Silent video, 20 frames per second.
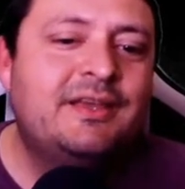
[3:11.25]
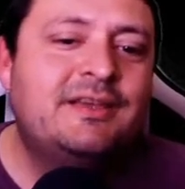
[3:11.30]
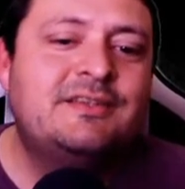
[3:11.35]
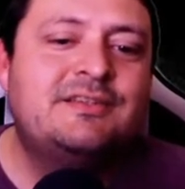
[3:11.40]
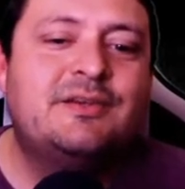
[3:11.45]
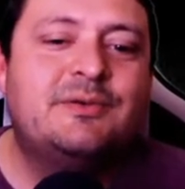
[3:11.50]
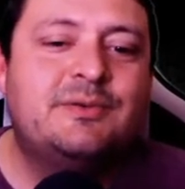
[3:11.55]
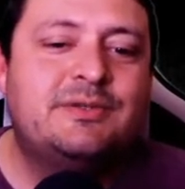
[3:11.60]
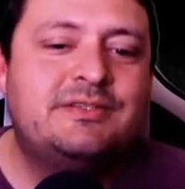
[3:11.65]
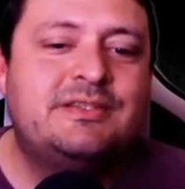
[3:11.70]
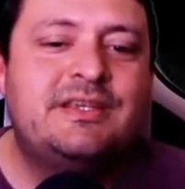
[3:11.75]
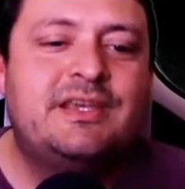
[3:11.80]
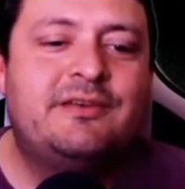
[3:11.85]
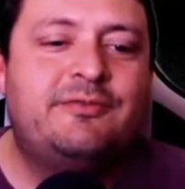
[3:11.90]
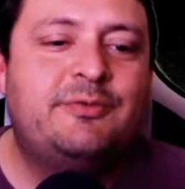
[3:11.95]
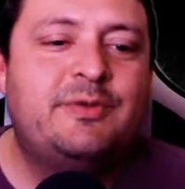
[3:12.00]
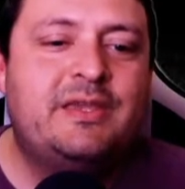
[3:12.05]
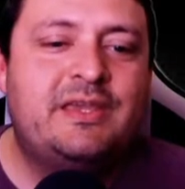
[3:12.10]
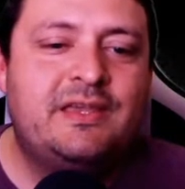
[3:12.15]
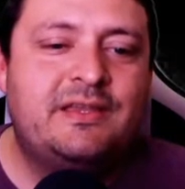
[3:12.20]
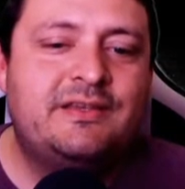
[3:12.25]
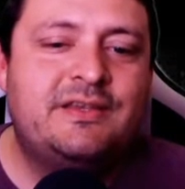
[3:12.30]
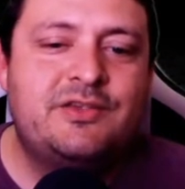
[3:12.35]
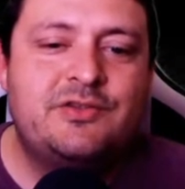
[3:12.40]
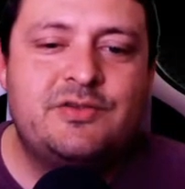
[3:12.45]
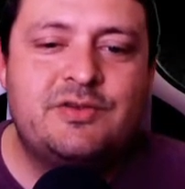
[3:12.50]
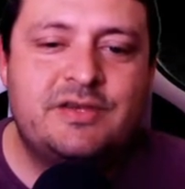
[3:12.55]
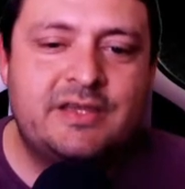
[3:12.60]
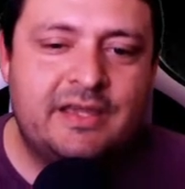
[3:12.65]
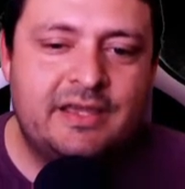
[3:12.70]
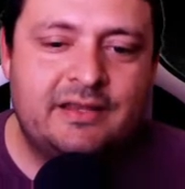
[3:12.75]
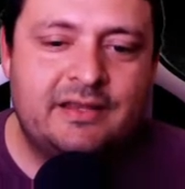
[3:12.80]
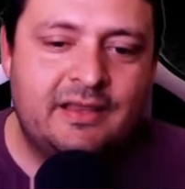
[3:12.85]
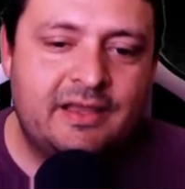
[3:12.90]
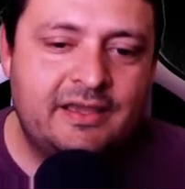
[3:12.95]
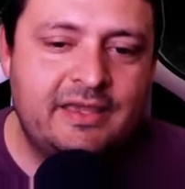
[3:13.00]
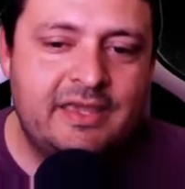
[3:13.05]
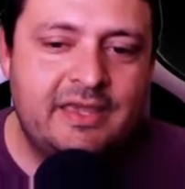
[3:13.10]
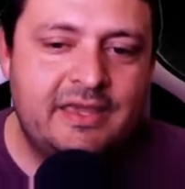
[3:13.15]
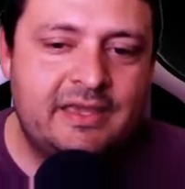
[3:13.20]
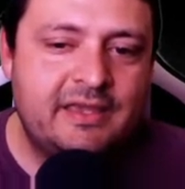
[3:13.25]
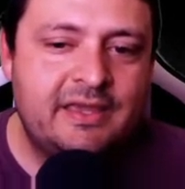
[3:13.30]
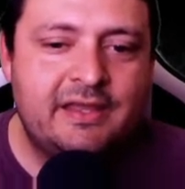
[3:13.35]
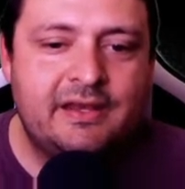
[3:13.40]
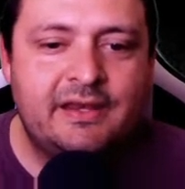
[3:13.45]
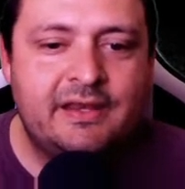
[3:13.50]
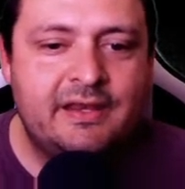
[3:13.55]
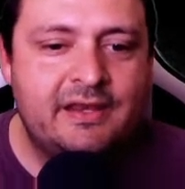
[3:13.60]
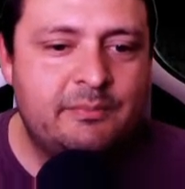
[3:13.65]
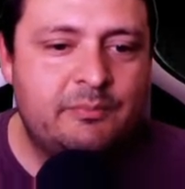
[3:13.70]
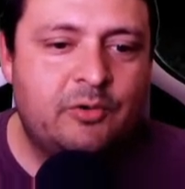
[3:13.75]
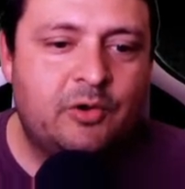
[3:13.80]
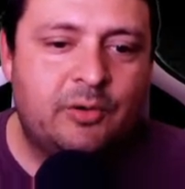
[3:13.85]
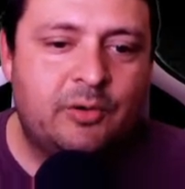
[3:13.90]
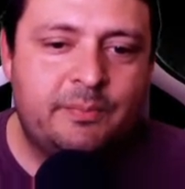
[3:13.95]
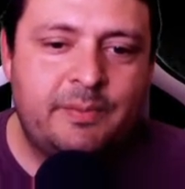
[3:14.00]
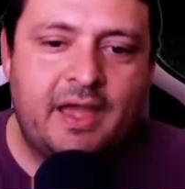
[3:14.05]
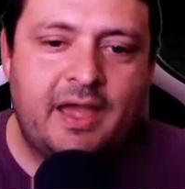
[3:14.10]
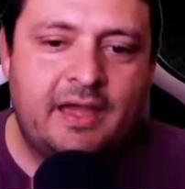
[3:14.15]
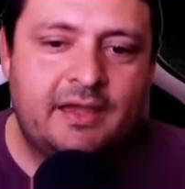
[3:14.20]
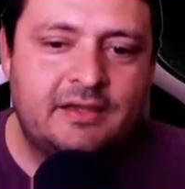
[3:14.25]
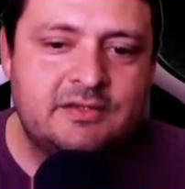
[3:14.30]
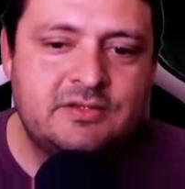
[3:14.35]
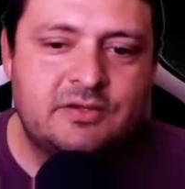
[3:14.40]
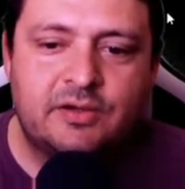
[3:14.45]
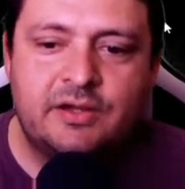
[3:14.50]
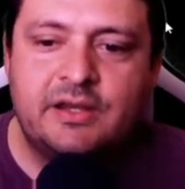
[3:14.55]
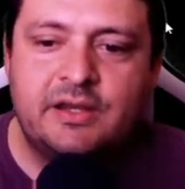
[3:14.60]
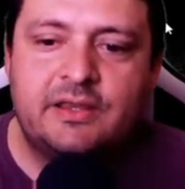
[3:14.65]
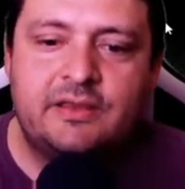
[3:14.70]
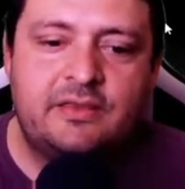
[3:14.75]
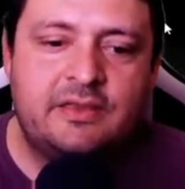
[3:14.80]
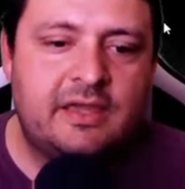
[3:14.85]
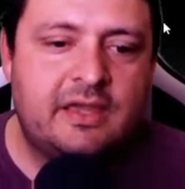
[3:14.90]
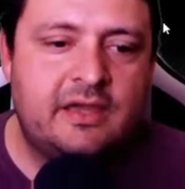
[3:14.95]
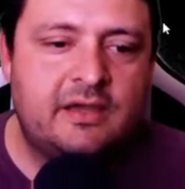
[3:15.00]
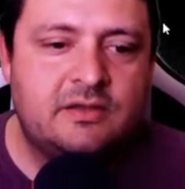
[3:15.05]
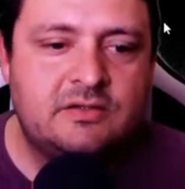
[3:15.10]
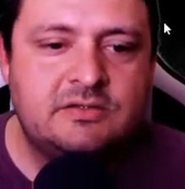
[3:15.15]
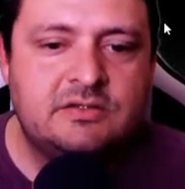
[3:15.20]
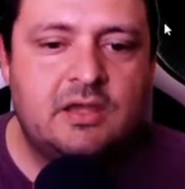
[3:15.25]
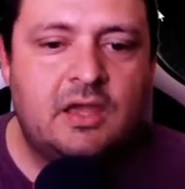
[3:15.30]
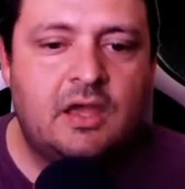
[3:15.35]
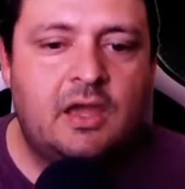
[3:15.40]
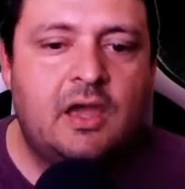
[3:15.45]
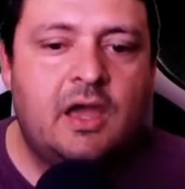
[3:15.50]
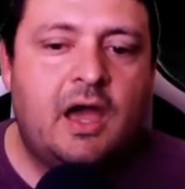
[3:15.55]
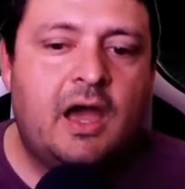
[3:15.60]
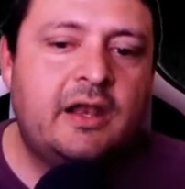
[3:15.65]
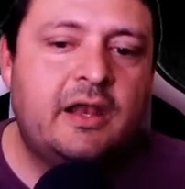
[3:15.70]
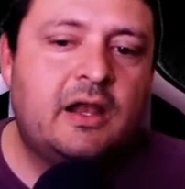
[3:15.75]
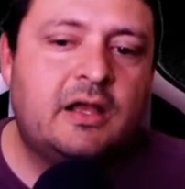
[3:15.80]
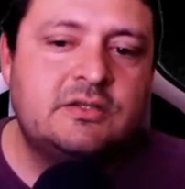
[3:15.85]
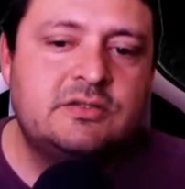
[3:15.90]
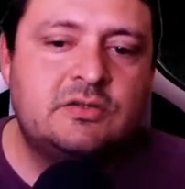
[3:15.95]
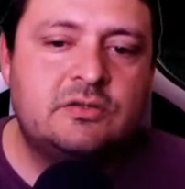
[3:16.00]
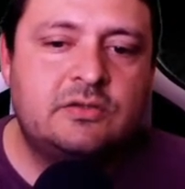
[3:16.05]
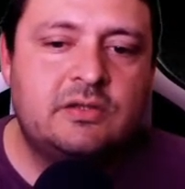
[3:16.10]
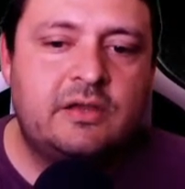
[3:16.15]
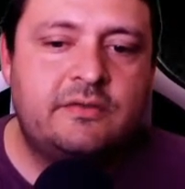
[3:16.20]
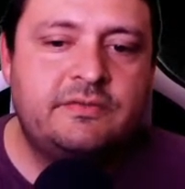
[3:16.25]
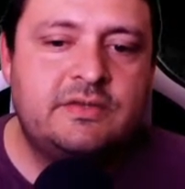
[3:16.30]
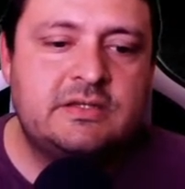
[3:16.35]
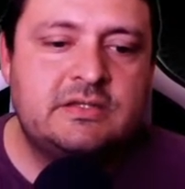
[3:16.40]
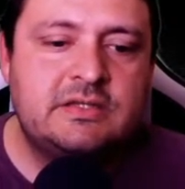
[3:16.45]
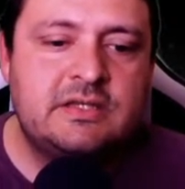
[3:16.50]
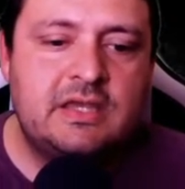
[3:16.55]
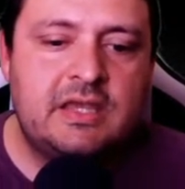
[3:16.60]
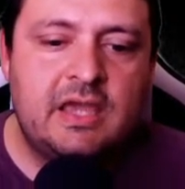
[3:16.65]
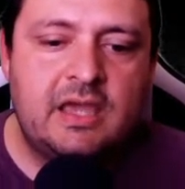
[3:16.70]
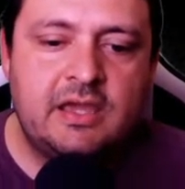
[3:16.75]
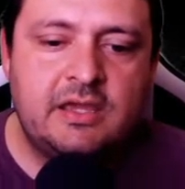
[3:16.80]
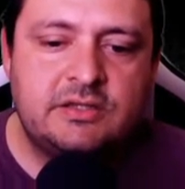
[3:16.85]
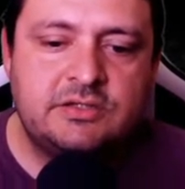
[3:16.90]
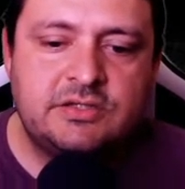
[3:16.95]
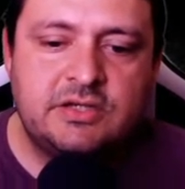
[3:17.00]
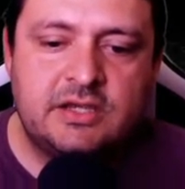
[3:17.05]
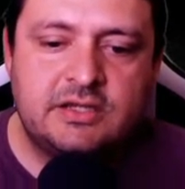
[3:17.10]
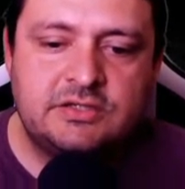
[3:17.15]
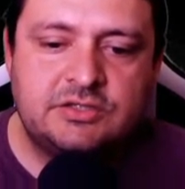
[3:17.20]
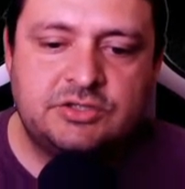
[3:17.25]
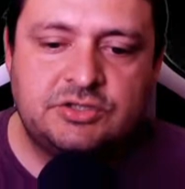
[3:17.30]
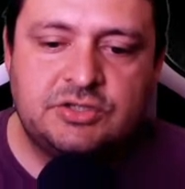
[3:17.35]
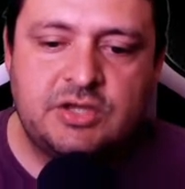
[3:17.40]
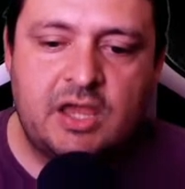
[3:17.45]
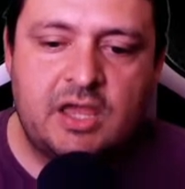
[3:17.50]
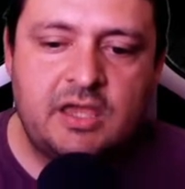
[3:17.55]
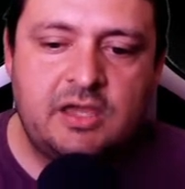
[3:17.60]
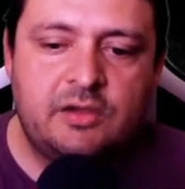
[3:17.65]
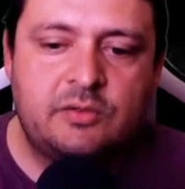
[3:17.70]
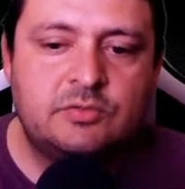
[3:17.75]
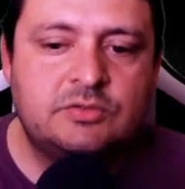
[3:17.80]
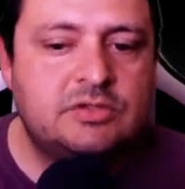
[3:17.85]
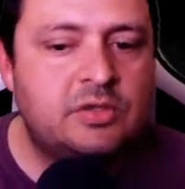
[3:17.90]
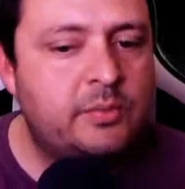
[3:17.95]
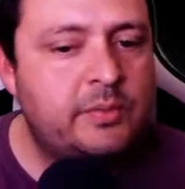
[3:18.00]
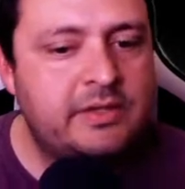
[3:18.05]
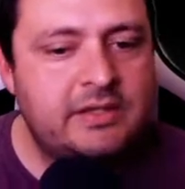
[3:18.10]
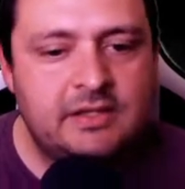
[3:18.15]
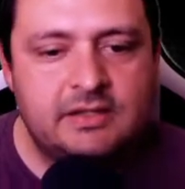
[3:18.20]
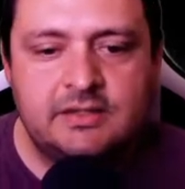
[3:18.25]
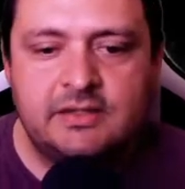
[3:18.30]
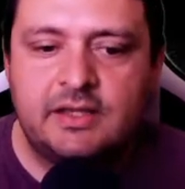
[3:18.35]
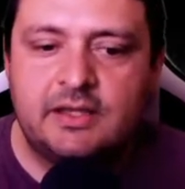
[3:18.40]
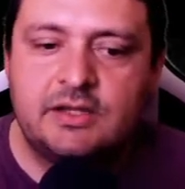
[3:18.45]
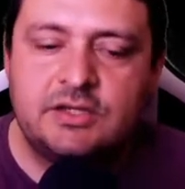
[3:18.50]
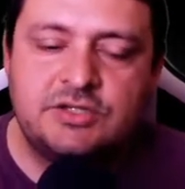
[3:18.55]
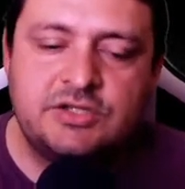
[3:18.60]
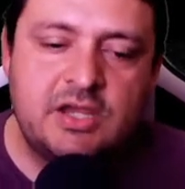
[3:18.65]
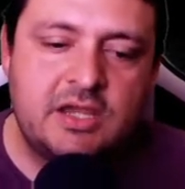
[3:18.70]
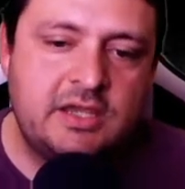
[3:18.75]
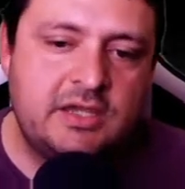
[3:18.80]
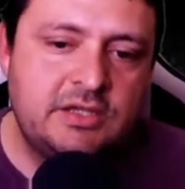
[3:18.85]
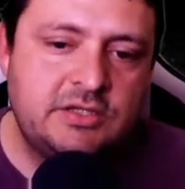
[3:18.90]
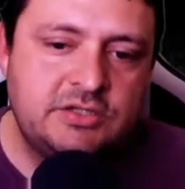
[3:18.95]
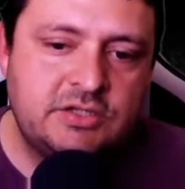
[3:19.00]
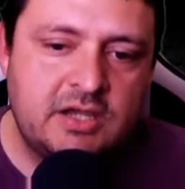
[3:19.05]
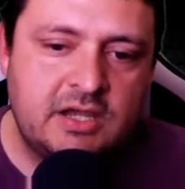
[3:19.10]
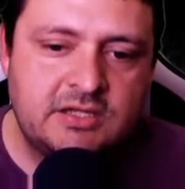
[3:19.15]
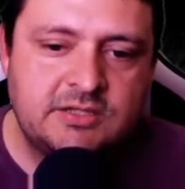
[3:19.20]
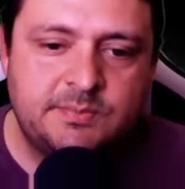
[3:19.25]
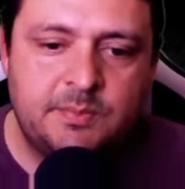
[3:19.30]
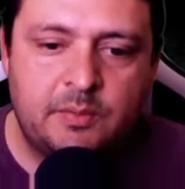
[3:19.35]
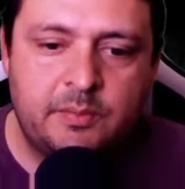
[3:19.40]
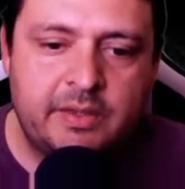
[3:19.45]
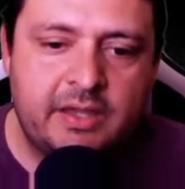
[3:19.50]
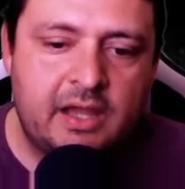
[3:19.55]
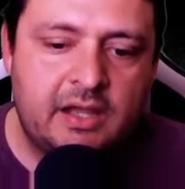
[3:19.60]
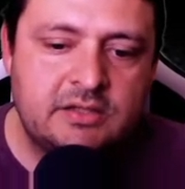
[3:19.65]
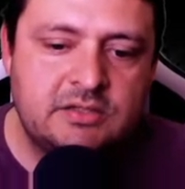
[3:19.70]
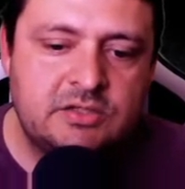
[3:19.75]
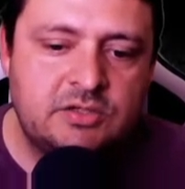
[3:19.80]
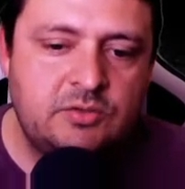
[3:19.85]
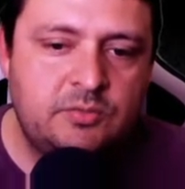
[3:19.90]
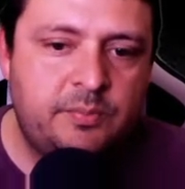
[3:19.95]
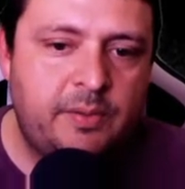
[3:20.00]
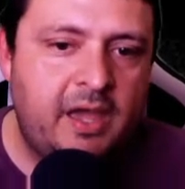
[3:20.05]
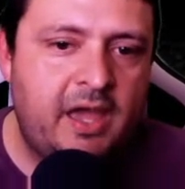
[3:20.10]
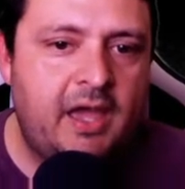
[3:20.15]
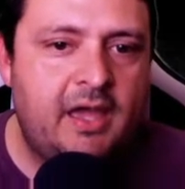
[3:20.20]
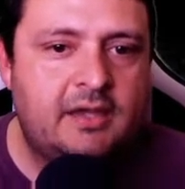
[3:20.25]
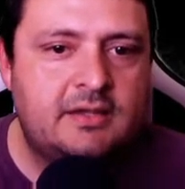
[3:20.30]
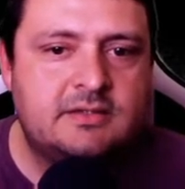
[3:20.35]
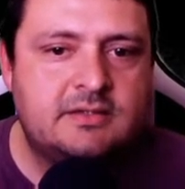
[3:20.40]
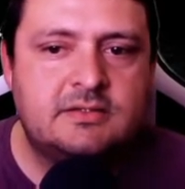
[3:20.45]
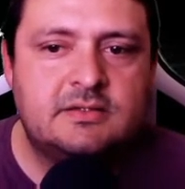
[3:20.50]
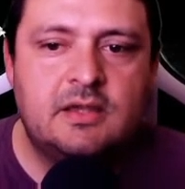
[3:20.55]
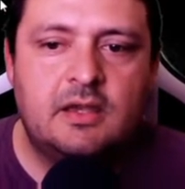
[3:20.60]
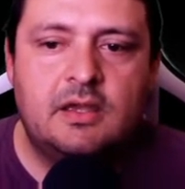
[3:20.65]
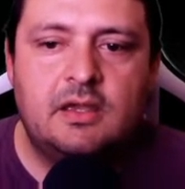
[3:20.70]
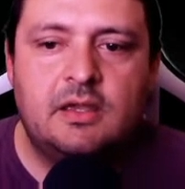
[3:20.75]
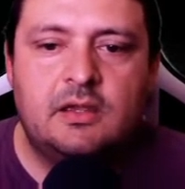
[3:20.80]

So we'll see if we continue to get lucky and get any more packs or anything else. I'd also love to see a chest shake. So we didn't get a shaking chest, but we got two packs.